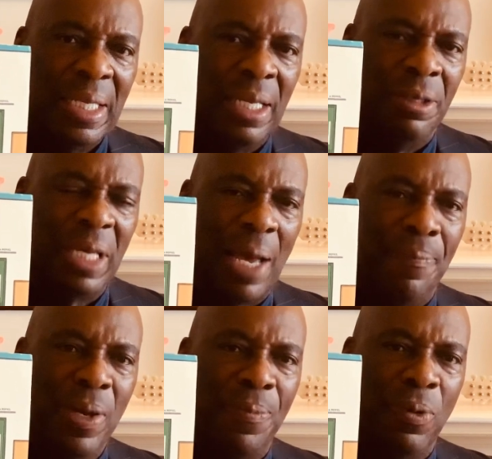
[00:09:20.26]
You got
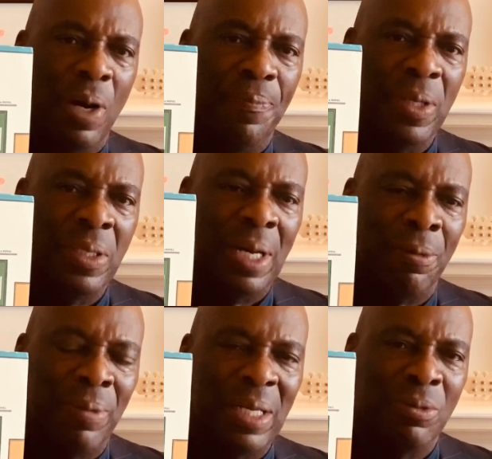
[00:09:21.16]
people up in
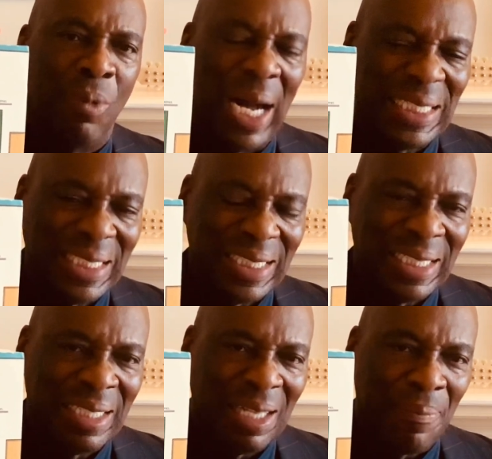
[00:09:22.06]
Renton,
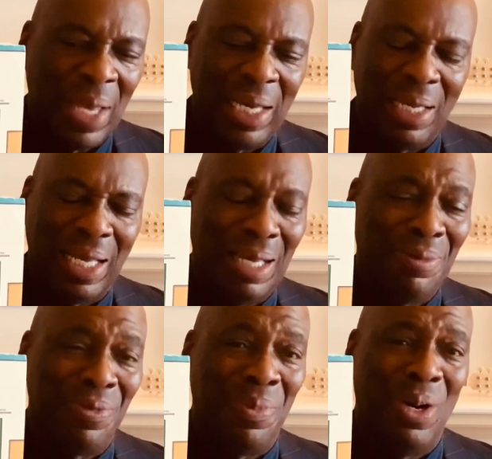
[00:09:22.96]
Washington. I mean, I got
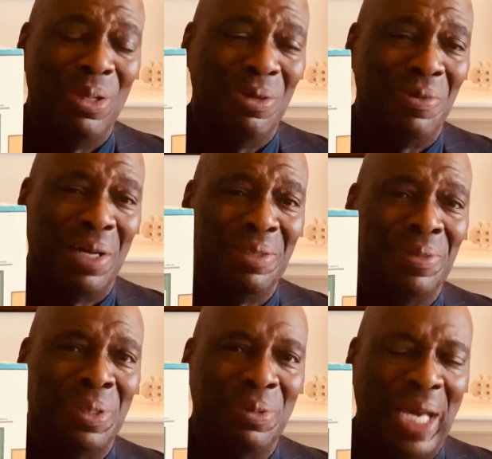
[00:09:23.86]
them from all over. I don't
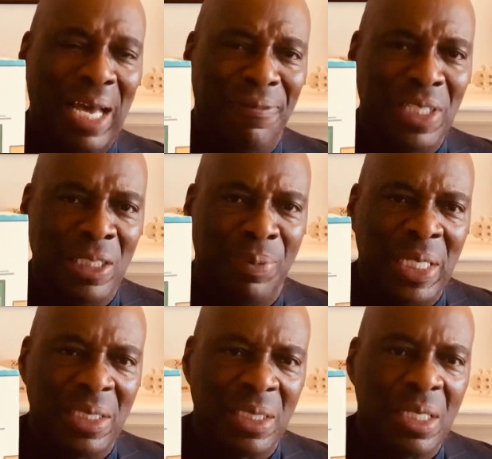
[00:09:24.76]
even know half of these
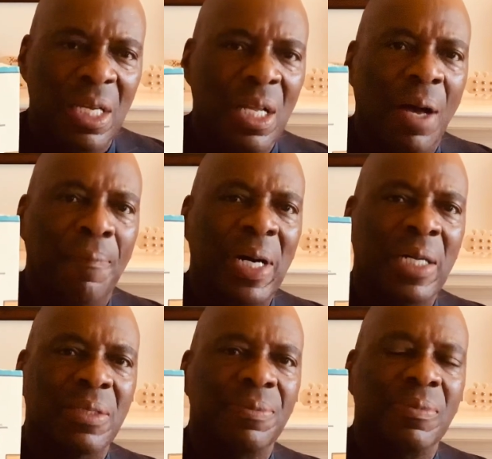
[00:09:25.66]
places.
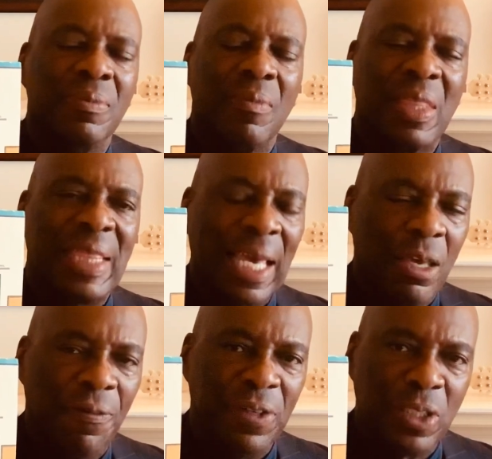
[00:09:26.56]
But thank
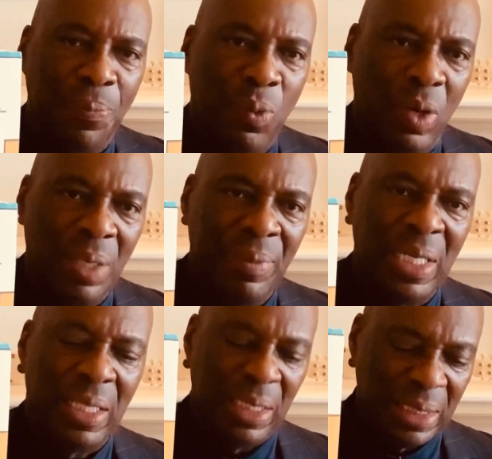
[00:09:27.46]
you for supporting
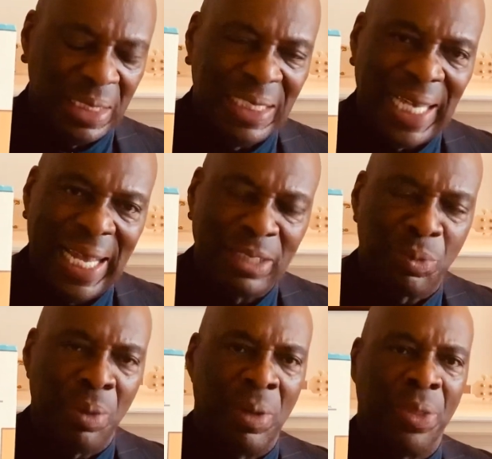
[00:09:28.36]
me. This is Jazz
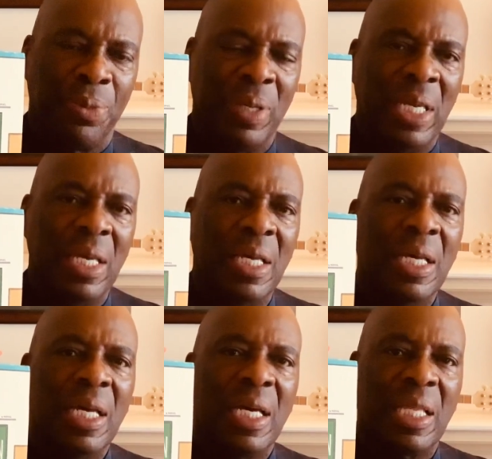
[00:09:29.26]
313.
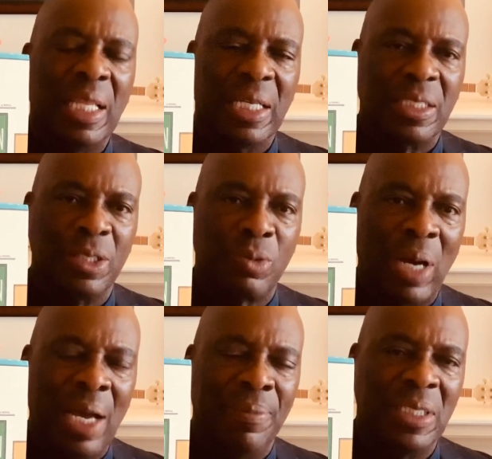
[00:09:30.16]
Click,
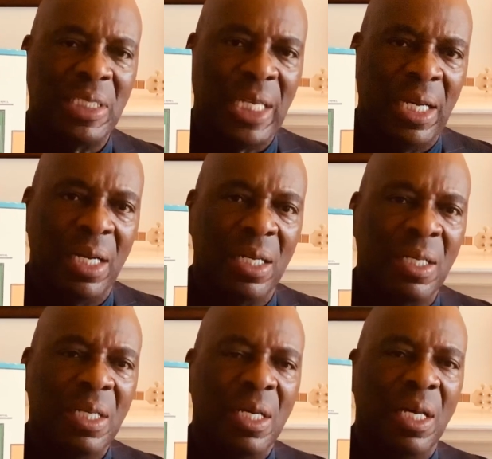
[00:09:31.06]
subscribe, and share.
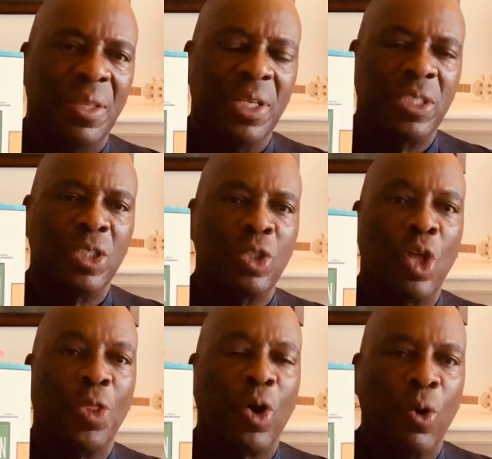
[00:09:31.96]
This is
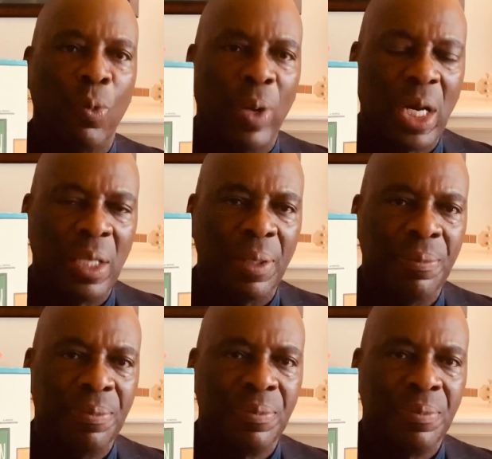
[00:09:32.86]
the curriculum